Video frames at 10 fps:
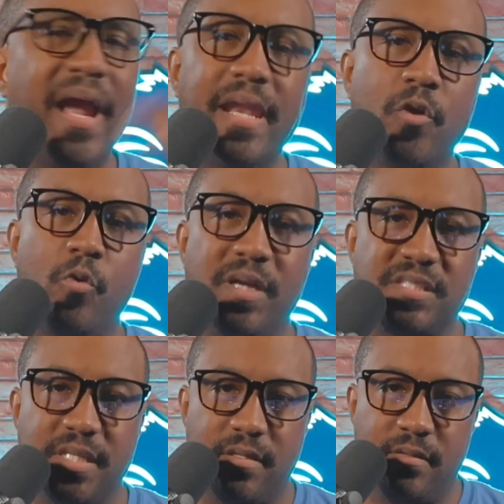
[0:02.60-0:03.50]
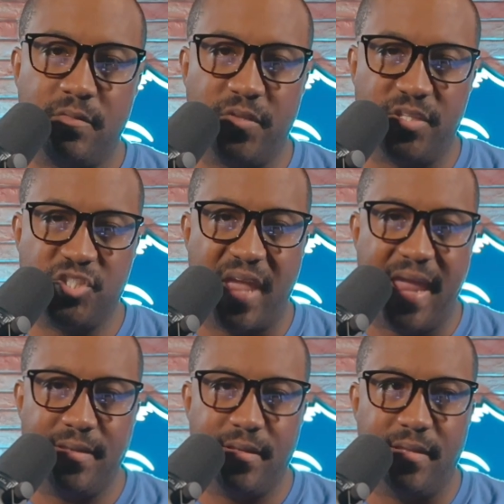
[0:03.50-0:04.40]
I got a question for the
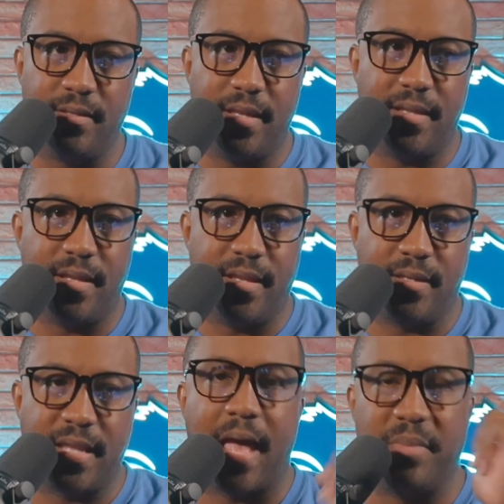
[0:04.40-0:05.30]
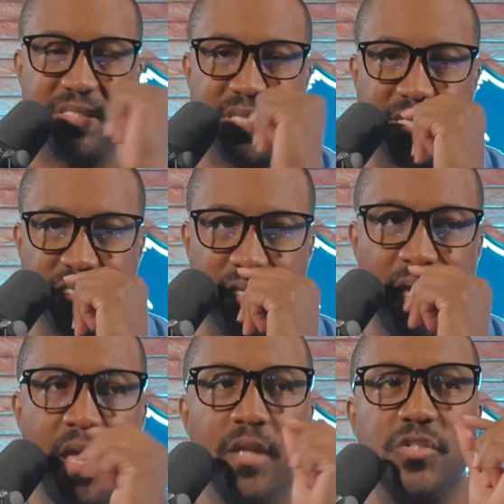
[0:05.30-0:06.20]
chat in the comment section.
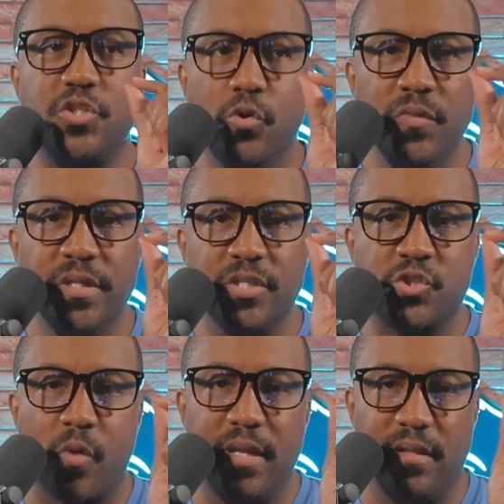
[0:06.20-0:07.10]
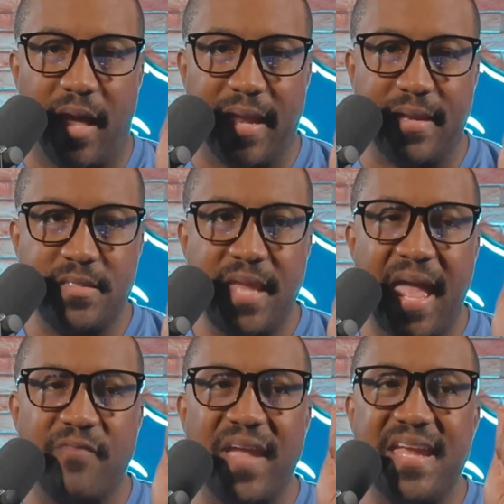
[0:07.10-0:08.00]
Do the Detroit Lions
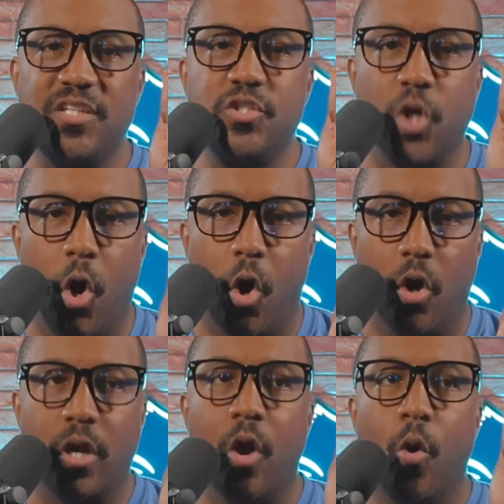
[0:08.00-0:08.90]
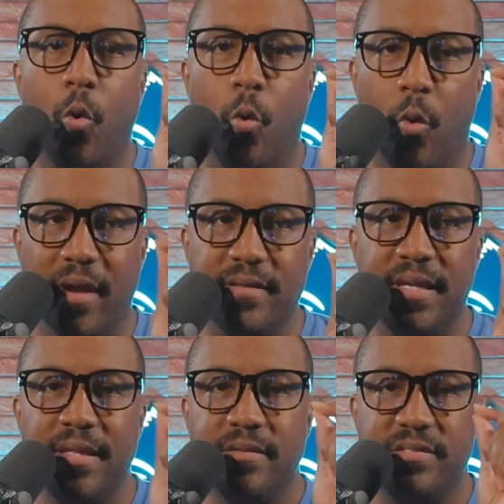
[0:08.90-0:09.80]
have a dog
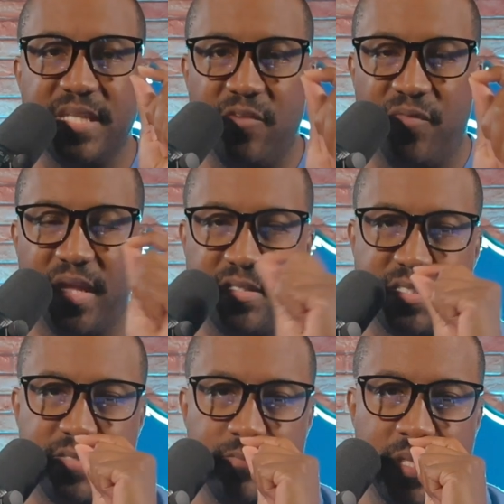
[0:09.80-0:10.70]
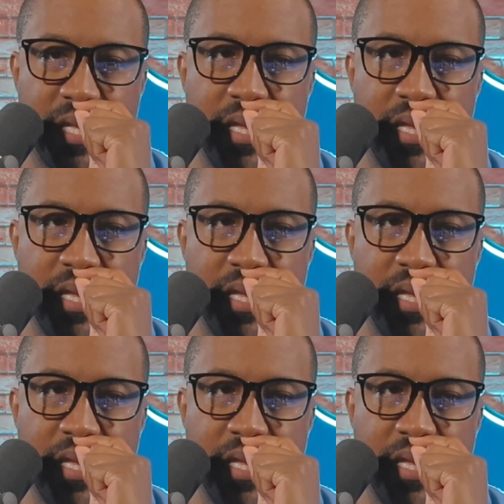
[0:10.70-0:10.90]
on defense?